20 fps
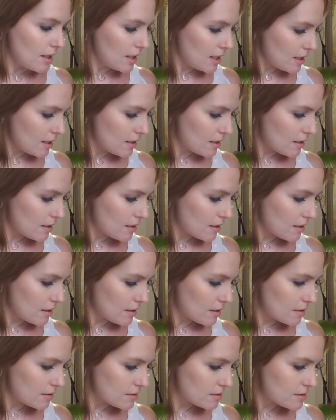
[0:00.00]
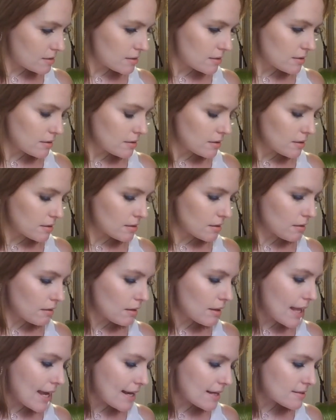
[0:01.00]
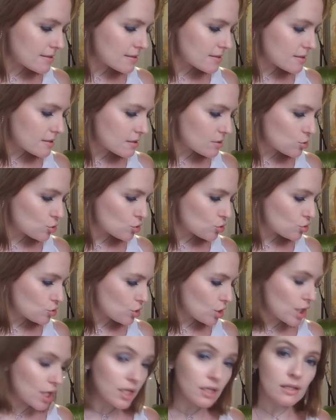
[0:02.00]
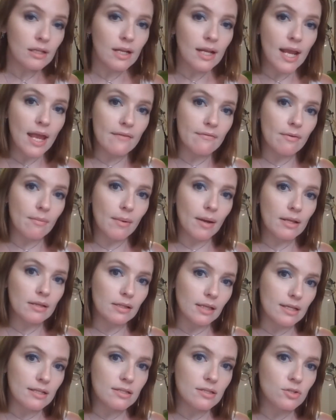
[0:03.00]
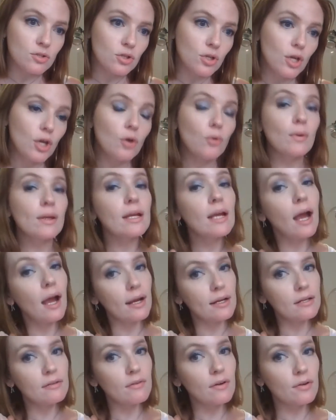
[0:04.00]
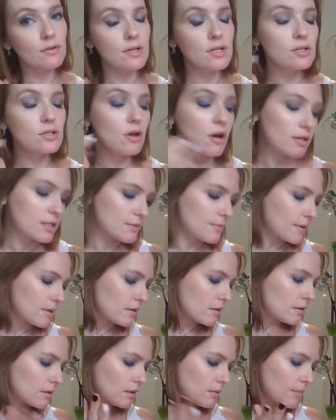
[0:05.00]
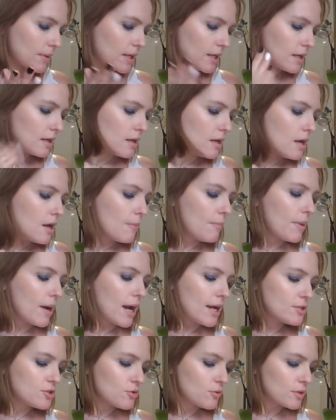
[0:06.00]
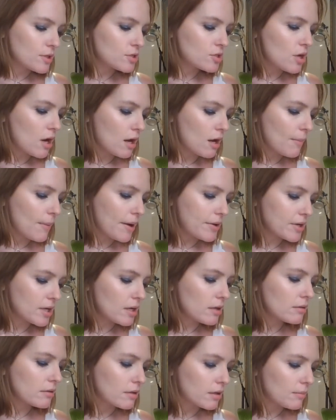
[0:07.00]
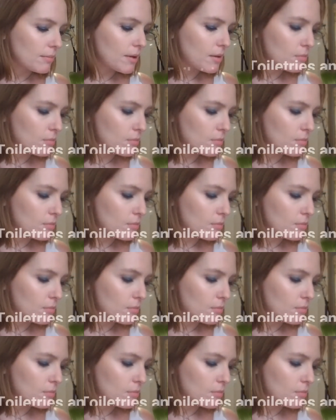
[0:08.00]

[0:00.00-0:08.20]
And the last thing that I have on my list, we kind of already talked about a little bit, but I do want to talk about it a little